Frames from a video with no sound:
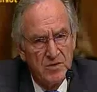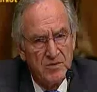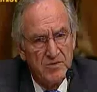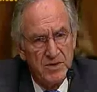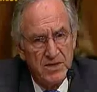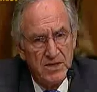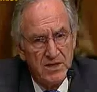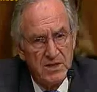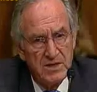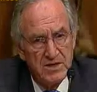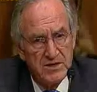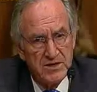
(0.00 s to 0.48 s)

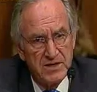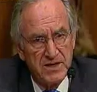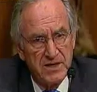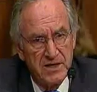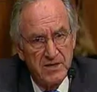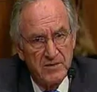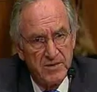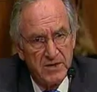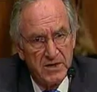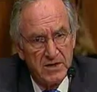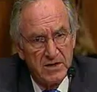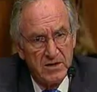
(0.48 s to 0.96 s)
beings in that
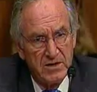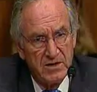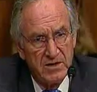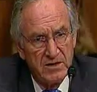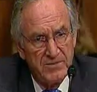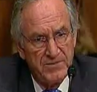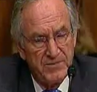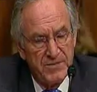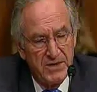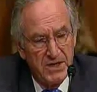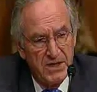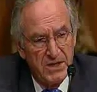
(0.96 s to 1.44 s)
regard.
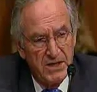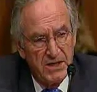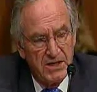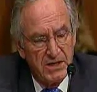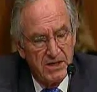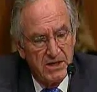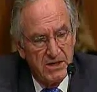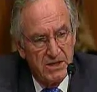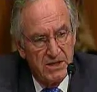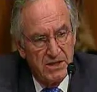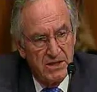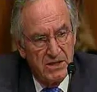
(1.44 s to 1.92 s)

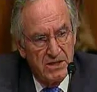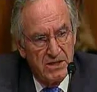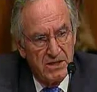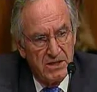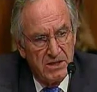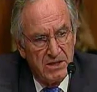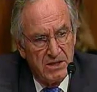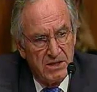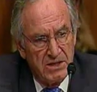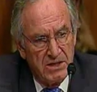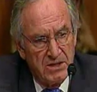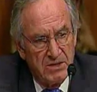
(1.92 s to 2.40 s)

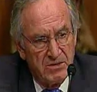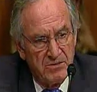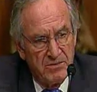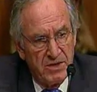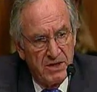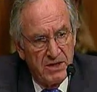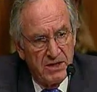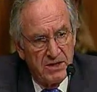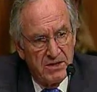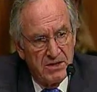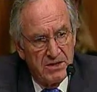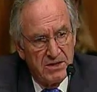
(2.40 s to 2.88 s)

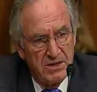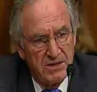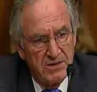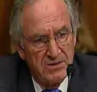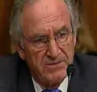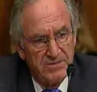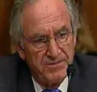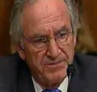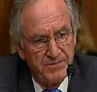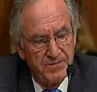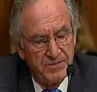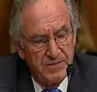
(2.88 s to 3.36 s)
But
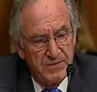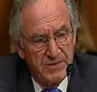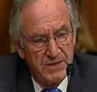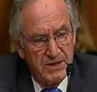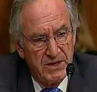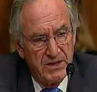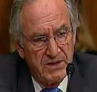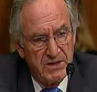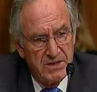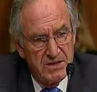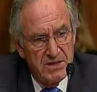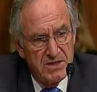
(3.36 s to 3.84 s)

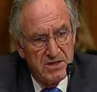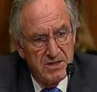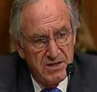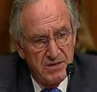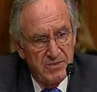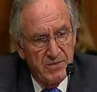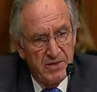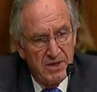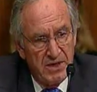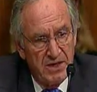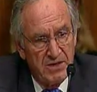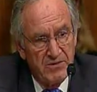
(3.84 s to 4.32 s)
this is
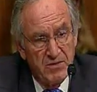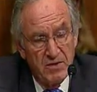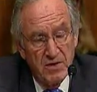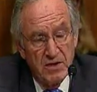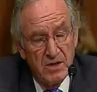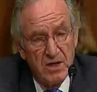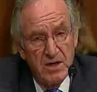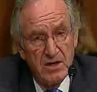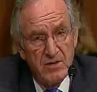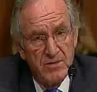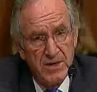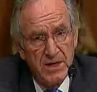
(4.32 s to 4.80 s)
something I've heard a
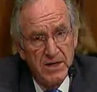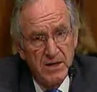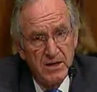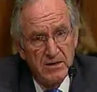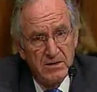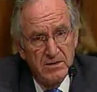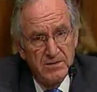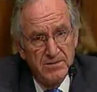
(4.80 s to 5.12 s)
lot about.